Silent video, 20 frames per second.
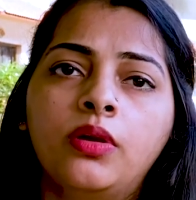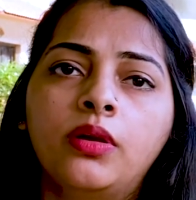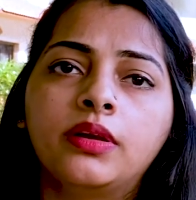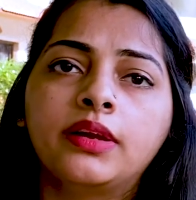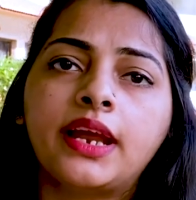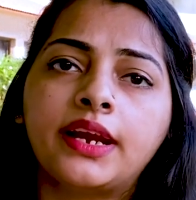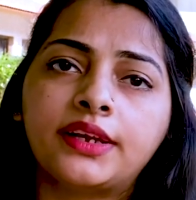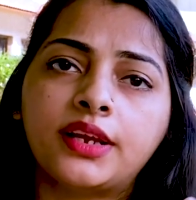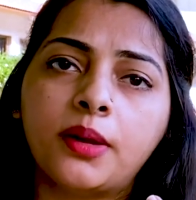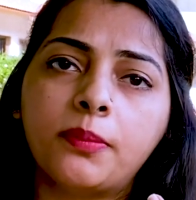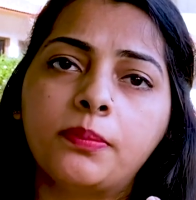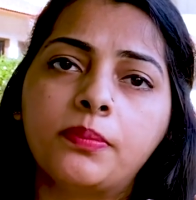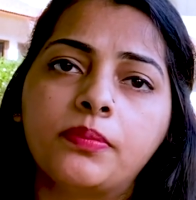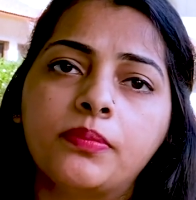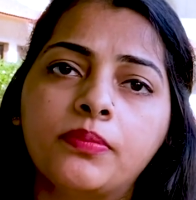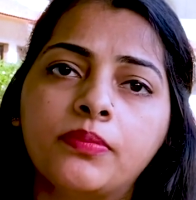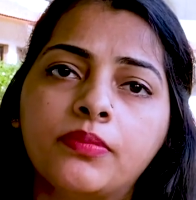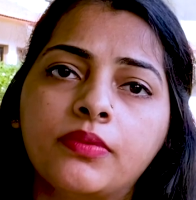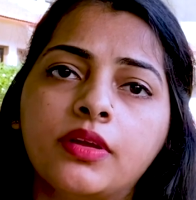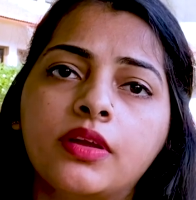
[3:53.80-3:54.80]
Get up,
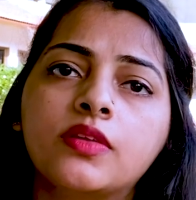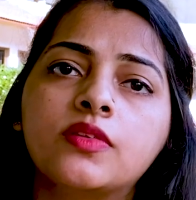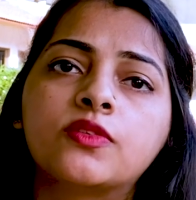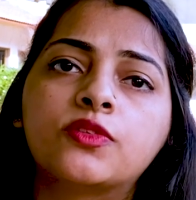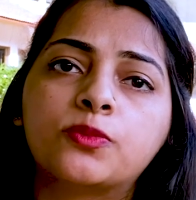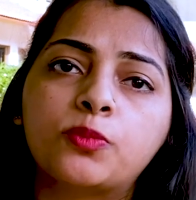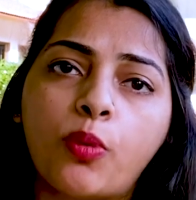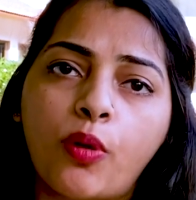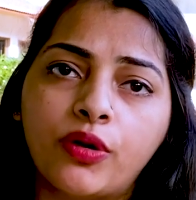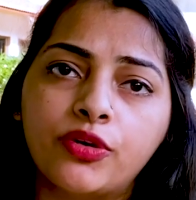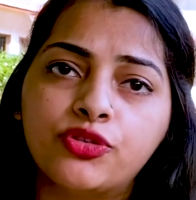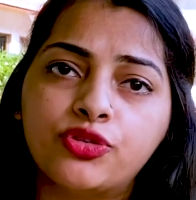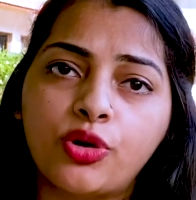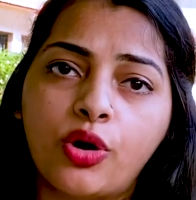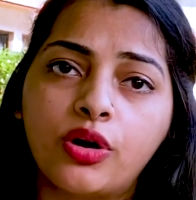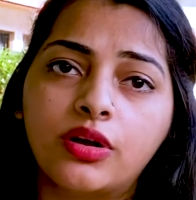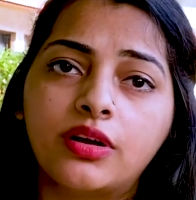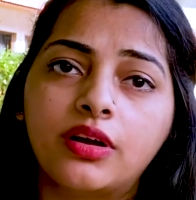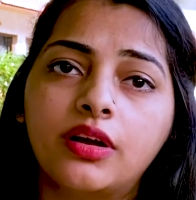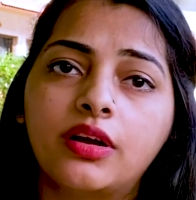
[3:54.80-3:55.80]
spot
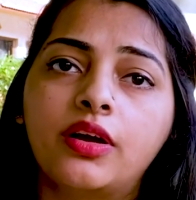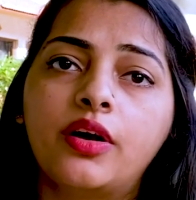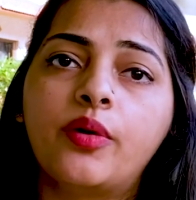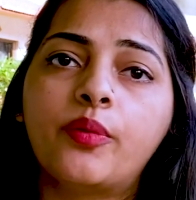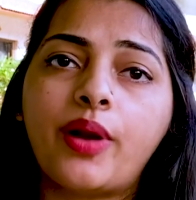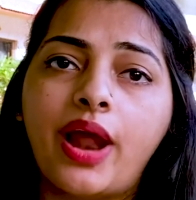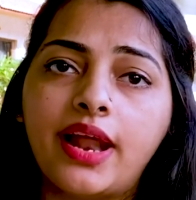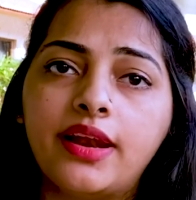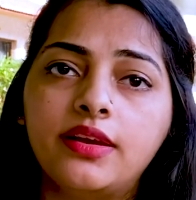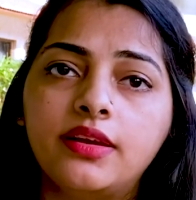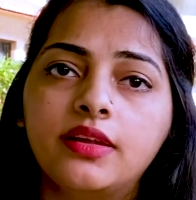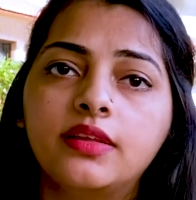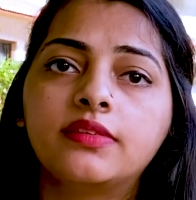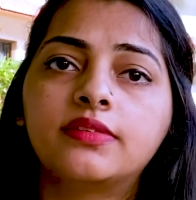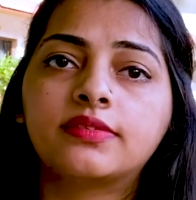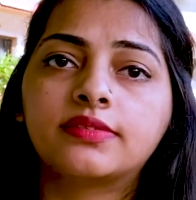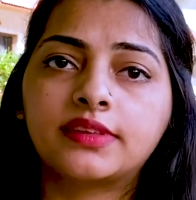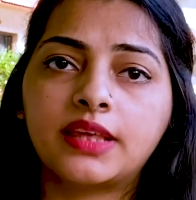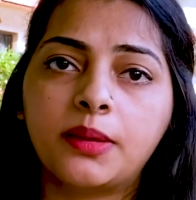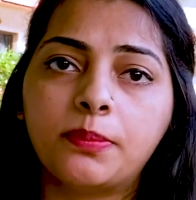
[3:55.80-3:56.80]
jog, run,
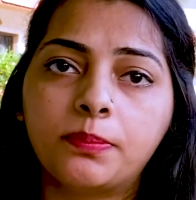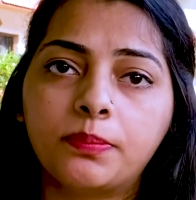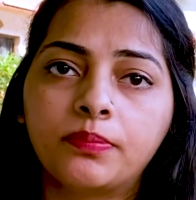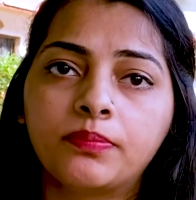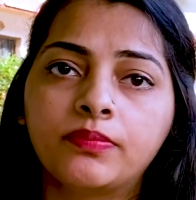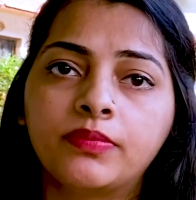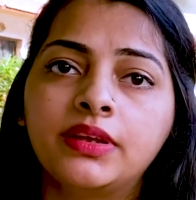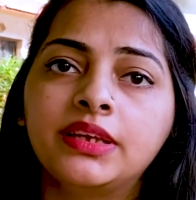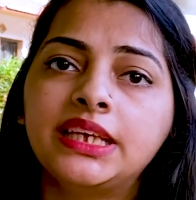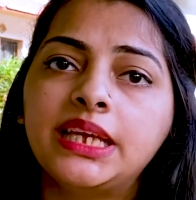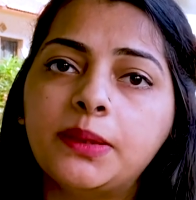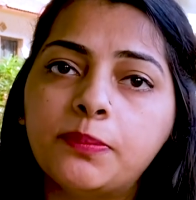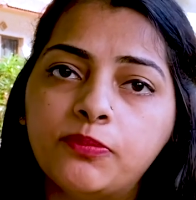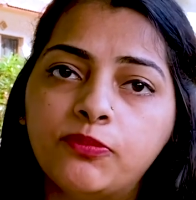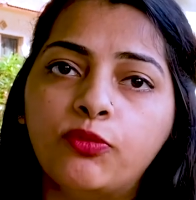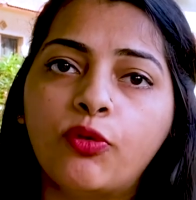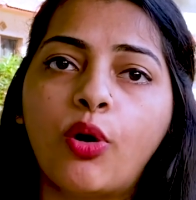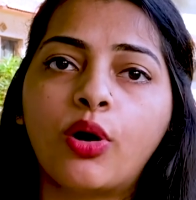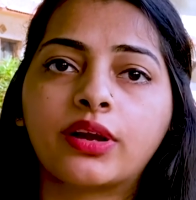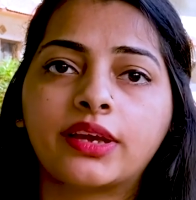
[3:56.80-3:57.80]
skip, keep
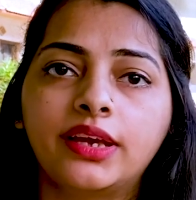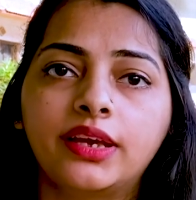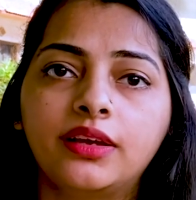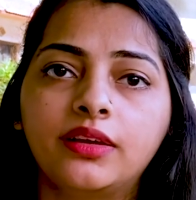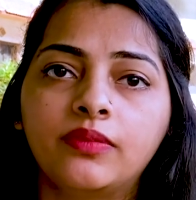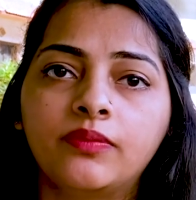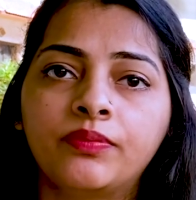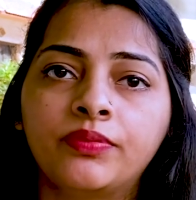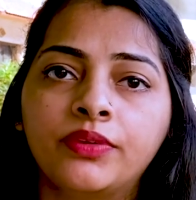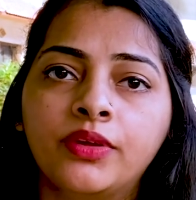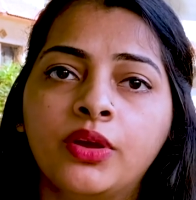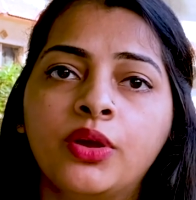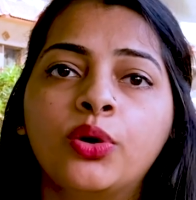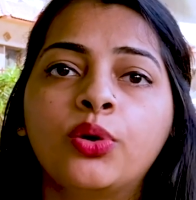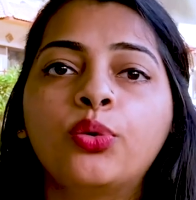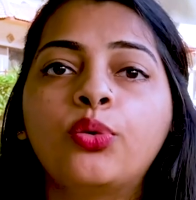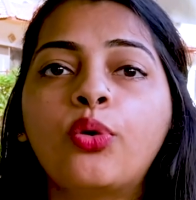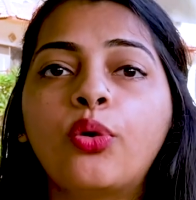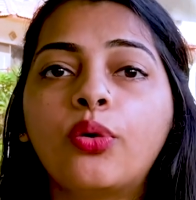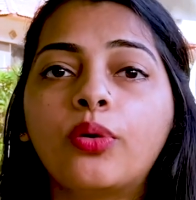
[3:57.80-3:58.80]
walking.
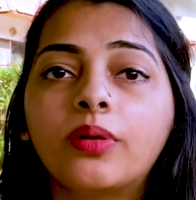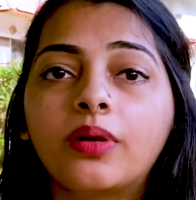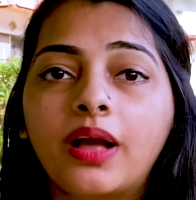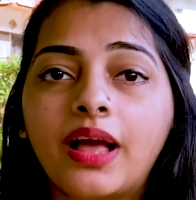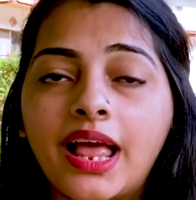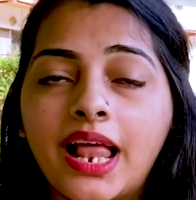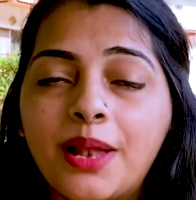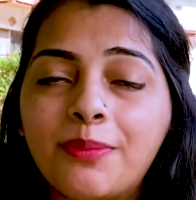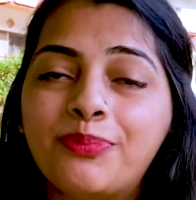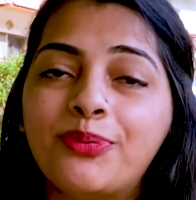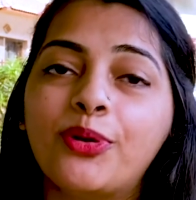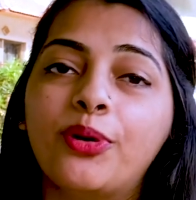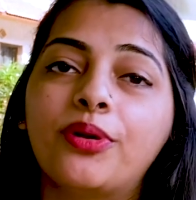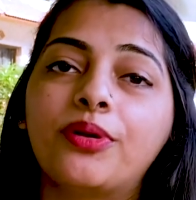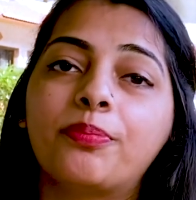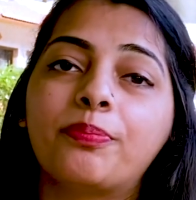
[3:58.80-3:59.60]
Go help your